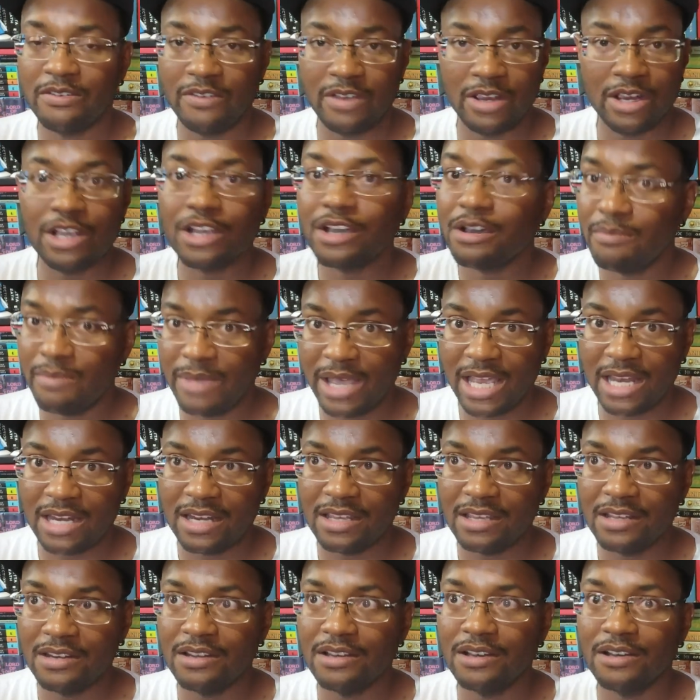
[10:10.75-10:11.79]
very
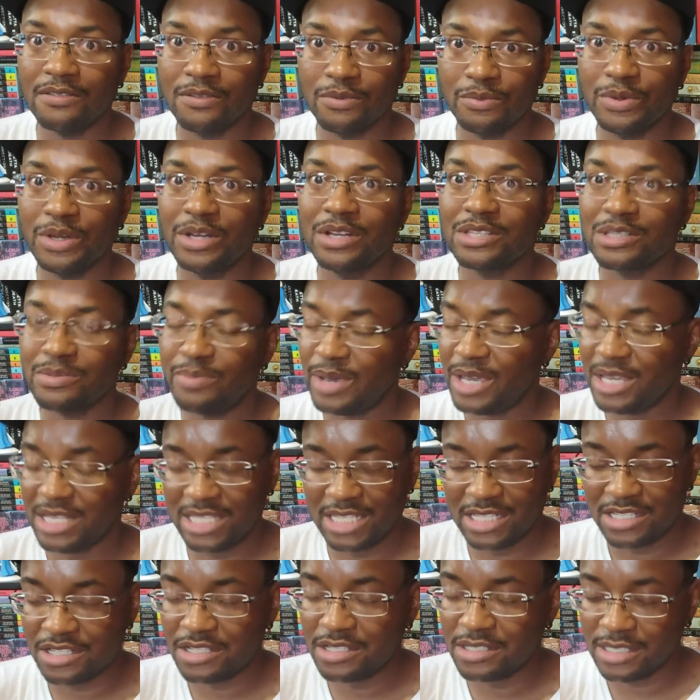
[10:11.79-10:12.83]
commanding of the reader to pay
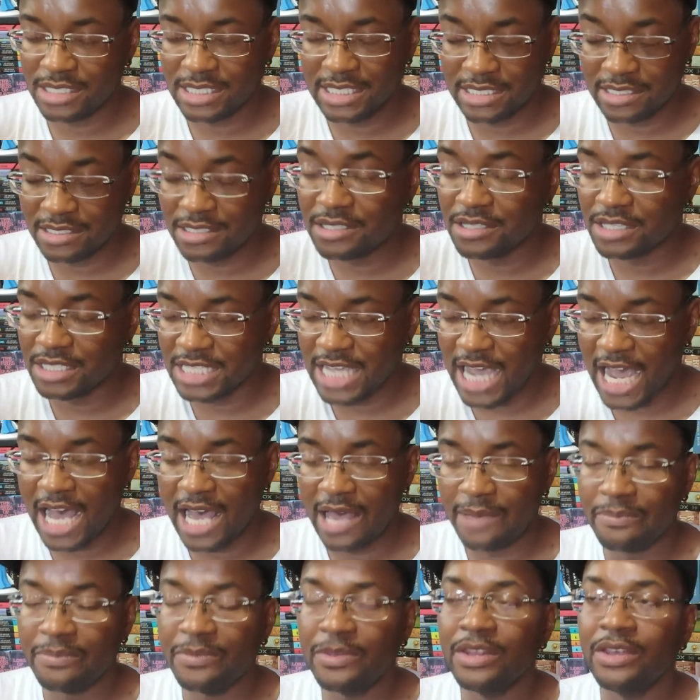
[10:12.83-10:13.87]
attention to, to the
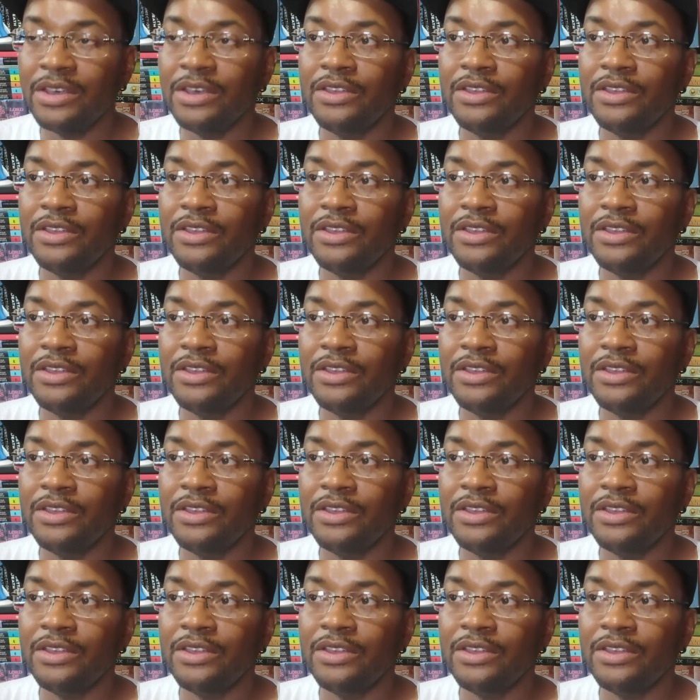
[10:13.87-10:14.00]
time.